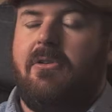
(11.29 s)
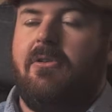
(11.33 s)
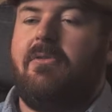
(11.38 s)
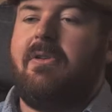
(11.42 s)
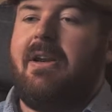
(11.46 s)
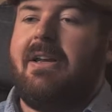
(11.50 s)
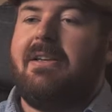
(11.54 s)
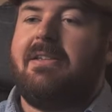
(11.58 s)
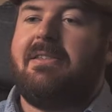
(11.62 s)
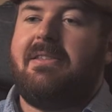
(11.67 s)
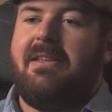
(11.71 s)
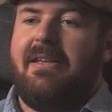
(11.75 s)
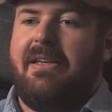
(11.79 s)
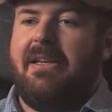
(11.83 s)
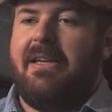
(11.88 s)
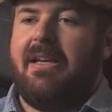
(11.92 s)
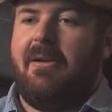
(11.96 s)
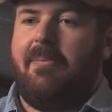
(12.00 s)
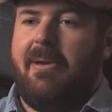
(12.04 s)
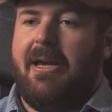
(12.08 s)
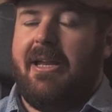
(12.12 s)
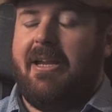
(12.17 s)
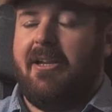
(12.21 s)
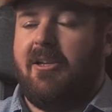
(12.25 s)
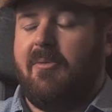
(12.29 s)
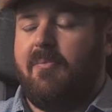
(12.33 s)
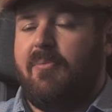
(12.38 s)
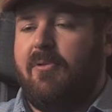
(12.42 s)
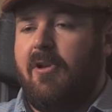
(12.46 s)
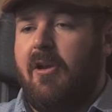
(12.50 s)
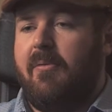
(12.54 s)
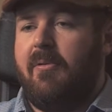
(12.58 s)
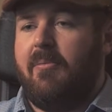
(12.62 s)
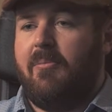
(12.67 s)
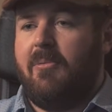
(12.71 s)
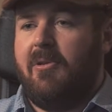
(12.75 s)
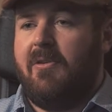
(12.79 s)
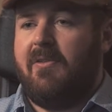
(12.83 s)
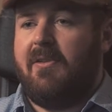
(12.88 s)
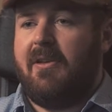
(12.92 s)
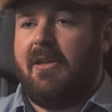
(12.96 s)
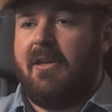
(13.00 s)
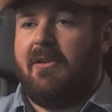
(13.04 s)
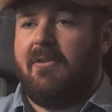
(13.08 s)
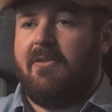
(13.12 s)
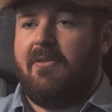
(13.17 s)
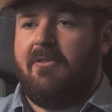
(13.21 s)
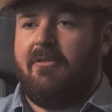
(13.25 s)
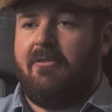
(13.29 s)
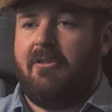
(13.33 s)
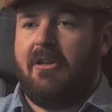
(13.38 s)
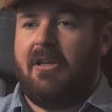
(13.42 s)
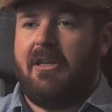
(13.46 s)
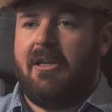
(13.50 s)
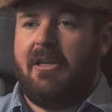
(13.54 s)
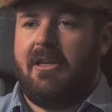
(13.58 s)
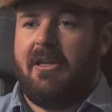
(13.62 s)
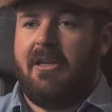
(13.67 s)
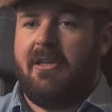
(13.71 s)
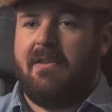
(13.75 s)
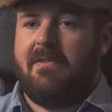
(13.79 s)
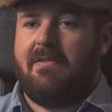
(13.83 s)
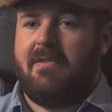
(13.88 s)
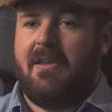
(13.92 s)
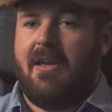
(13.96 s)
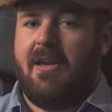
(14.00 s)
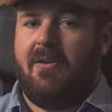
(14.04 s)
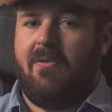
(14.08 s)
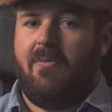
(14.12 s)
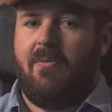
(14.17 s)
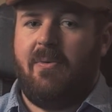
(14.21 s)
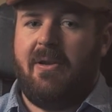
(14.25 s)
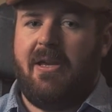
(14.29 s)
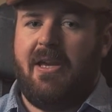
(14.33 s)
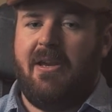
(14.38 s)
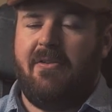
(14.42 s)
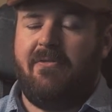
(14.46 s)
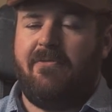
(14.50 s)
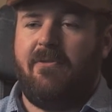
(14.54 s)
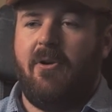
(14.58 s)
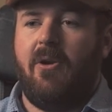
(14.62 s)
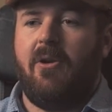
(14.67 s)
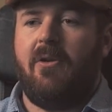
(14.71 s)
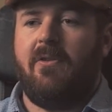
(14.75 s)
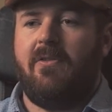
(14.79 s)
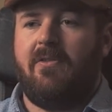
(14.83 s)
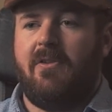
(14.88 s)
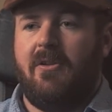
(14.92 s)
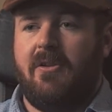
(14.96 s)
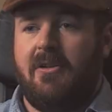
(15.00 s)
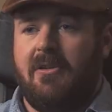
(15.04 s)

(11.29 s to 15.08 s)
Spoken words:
The greatest thing about our diploma in music industry is that we have focused